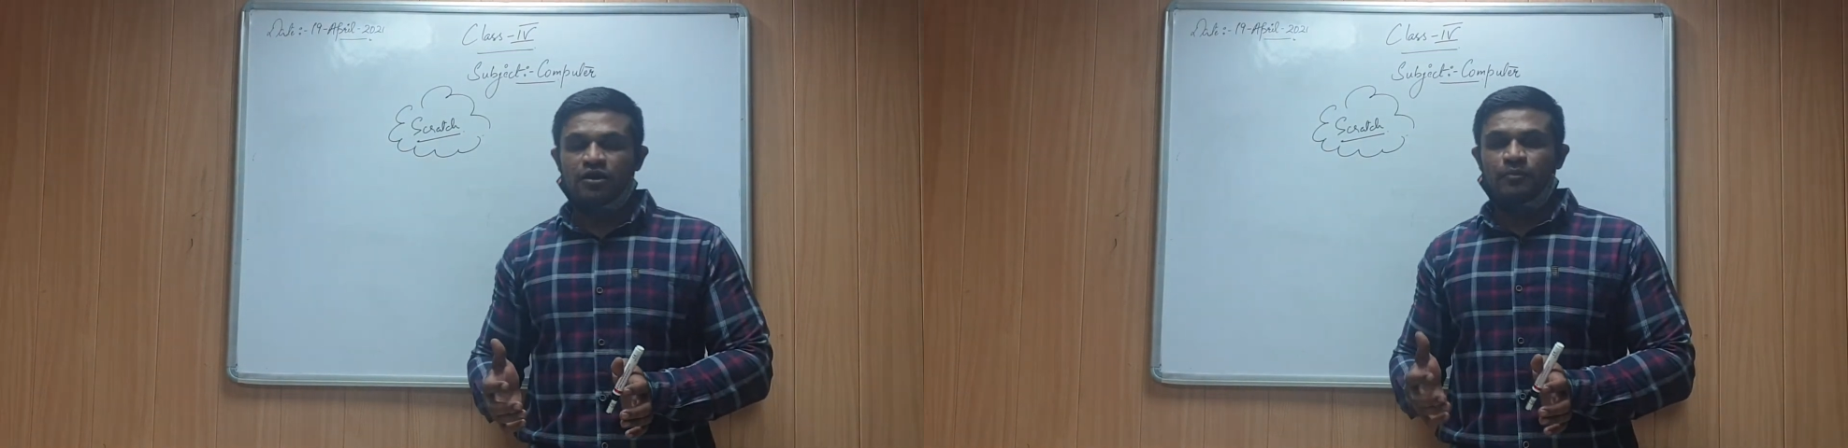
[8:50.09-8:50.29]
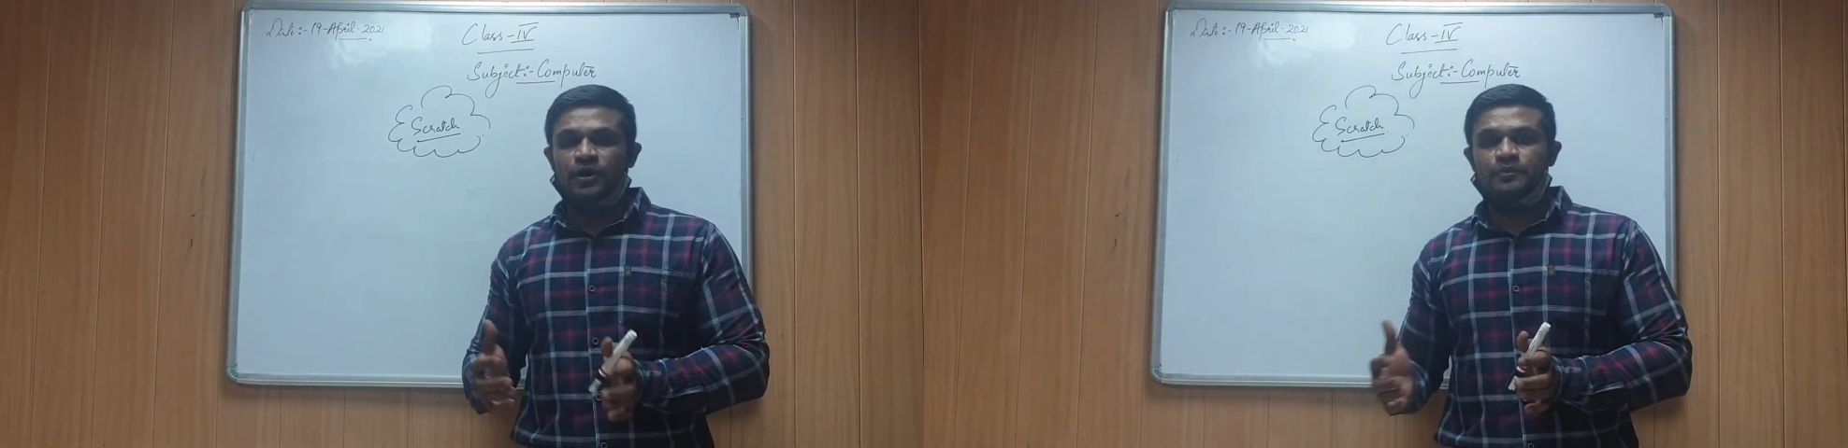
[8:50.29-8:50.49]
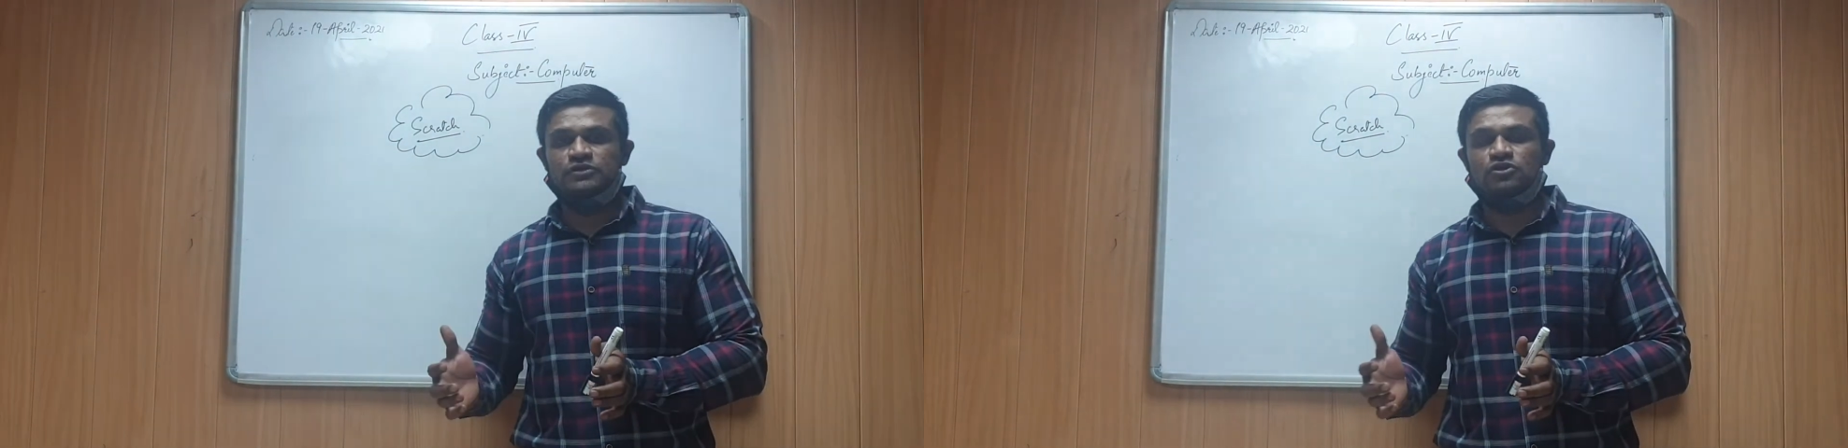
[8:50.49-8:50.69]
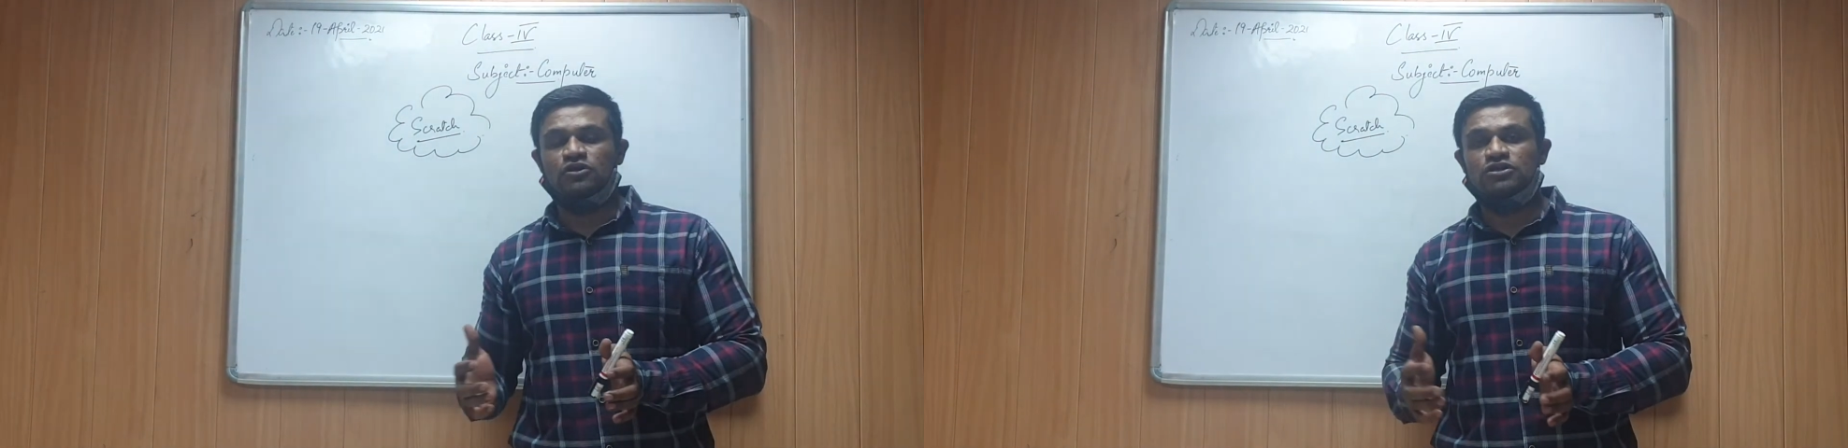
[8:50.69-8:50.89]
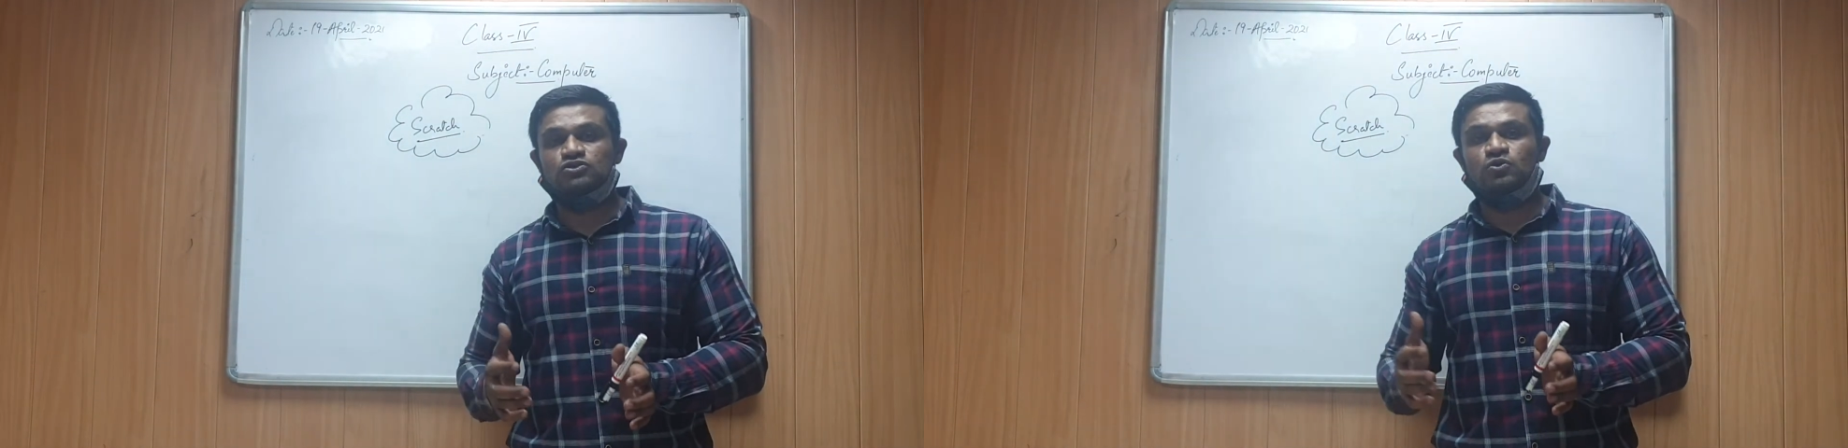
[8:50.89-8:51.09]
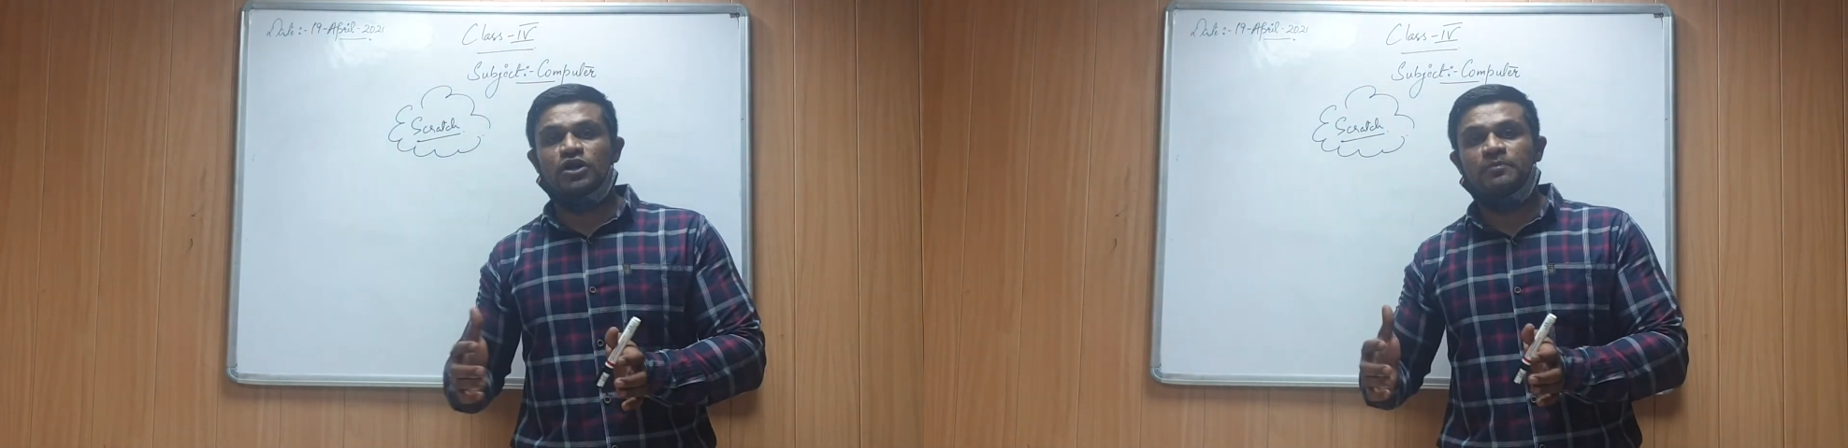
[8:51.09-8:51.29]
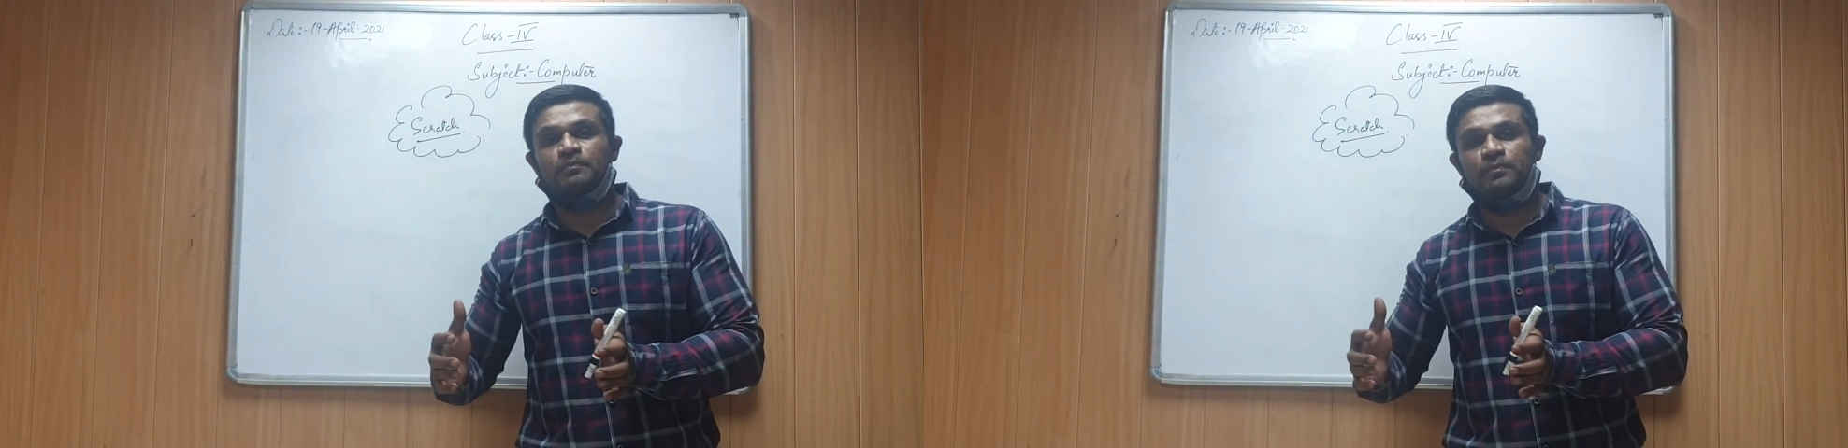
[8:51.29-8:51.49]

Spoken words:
purpose or the storing